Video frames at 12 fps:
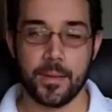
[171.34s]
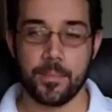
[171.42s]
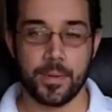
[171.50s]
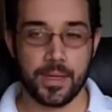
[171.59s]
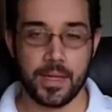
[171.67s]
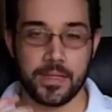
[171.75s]

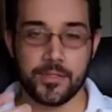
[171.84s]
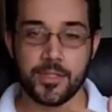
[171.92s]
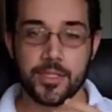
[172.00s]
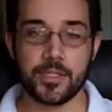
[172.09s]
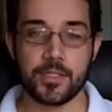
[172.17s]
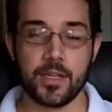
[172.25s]
But it's
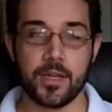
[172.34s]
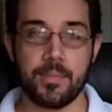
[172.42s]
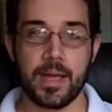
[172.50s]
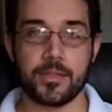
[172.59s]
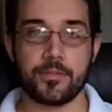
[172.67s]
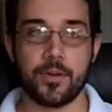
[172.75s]
just a
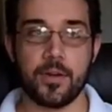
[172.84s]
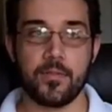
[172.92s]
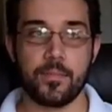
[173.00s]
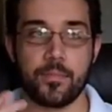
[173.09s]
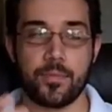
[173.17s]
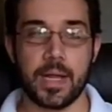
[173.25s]
matter of
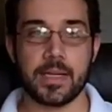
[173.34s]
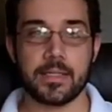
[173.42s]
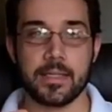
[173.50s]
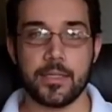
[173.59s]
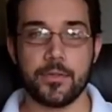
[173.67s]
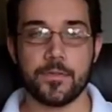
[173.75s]

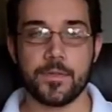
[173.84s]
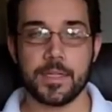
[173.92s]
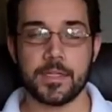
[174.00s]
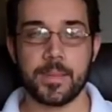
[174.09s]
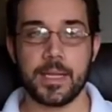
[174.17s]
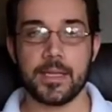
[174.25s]
practicing your
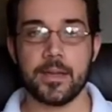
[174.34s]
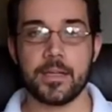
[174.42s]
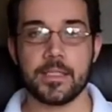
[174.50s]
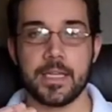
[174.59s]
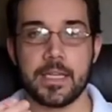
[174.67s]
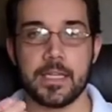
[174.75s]
fingerspelling, guys,
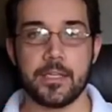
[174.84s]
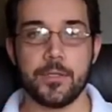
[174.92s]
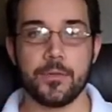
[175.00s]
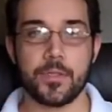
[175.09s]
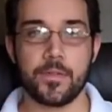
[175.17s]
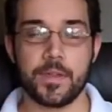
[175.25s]
and getting
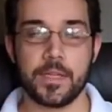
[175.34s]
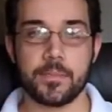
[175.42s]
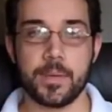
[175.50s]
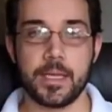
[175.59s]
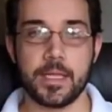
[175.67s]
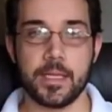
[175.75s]
used to
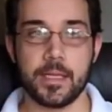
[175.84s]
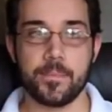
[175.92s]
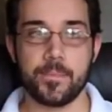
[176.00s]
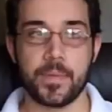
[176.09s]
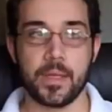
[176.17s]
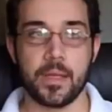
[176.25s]
fingerspelling.
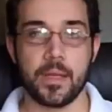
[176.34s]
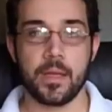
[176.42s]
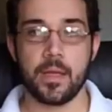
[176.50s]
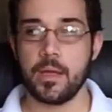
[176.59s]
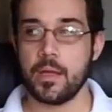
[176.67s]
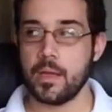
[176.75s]

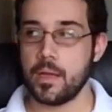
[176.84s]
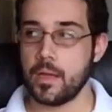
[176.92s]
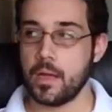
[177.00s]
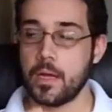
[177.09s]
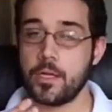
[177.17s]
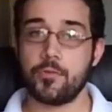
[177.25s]

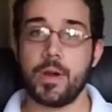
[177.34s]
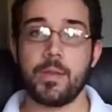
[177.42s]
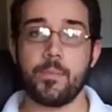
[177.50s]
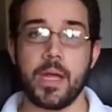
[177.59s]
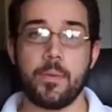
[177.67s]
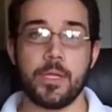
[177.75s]
A great
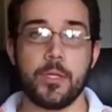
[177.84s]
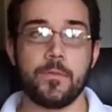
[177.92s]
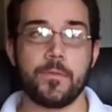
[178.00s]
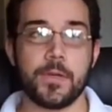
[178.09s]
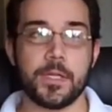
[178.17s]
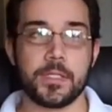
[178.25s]
way when you
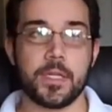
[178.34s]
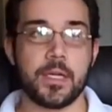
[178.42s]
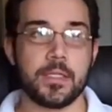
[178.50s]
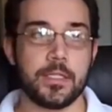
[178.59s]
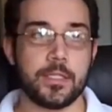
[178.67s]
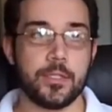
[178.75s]
first
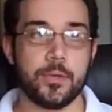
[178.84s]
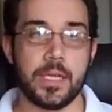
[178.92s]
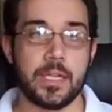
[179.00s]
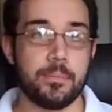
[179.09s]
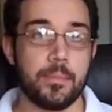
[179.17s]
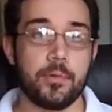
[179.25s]
start is to do it in
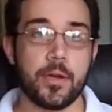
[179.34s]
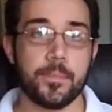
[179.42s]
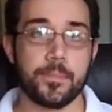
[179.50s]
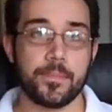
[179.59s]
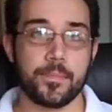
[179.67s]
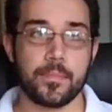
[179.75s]
a mirror.
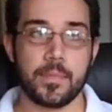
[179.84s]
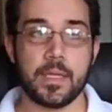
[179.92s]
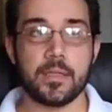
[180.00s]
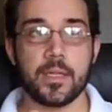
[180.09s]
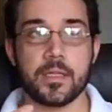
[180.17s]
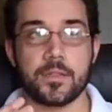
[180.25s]

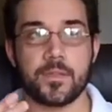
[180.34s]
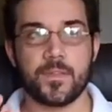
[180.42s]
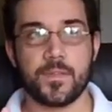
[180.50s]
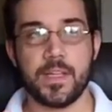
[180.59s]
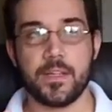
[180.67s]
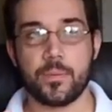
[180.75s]
It does
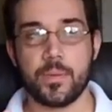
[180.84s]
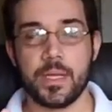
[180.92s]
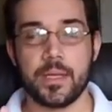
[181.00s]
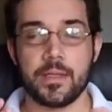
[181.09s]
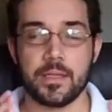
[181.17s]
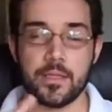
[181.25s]
feel weird, it